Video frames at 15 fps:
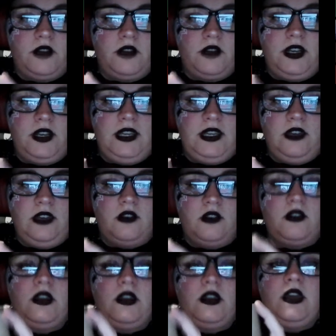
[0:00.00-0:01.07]
right
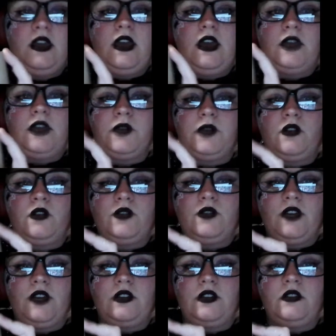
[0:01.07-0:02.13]
here. And I'm going to go
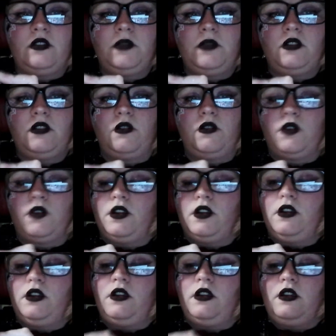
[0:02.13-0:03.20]
down a little bit lower.
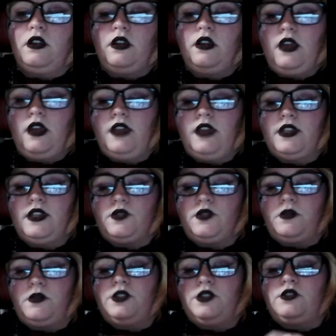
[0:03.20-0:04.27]
And that's where
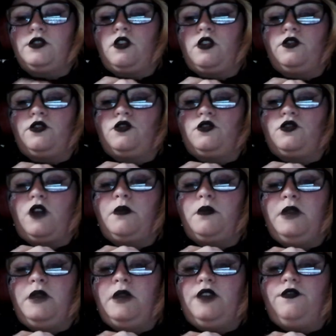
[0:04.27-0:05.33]
I'm going to start the drop,
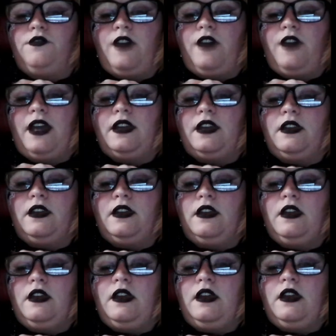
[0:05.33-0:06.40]
make it fat,
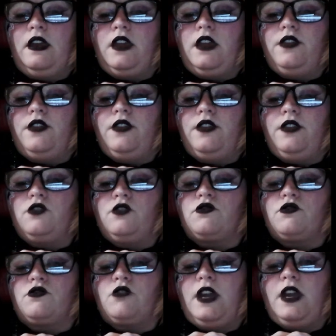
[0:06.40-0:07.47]
and then
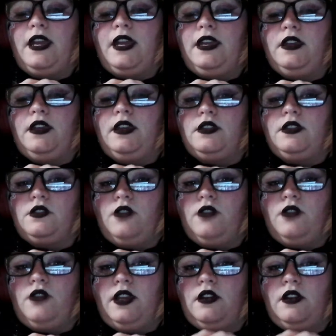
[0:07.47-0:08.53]
drag it
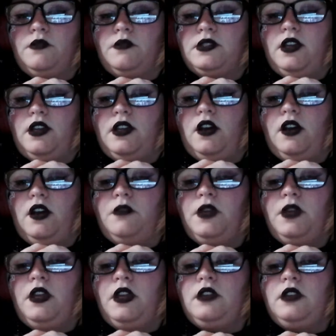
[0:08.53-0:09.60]
so that it comes up
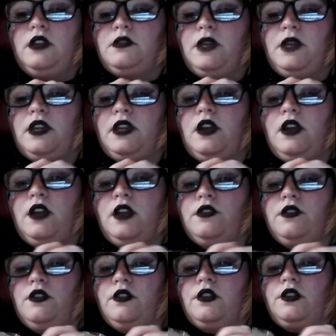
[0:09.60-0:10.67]
to make it kind
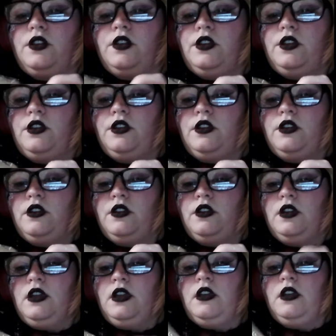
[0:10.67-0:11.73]
of look
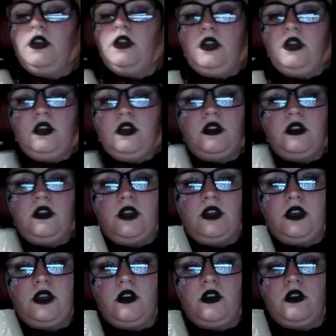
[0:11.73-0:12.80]

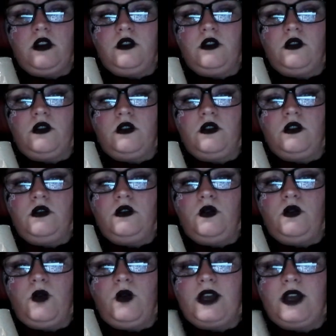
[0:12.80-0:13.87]
like a little
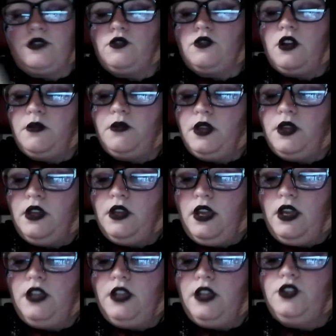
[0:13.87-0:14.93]
wax drop.
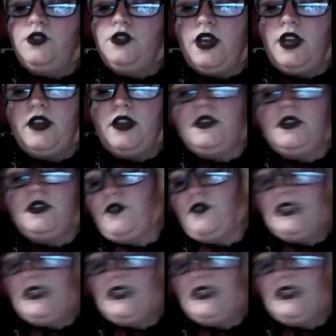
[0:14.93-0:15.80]
And you do that in different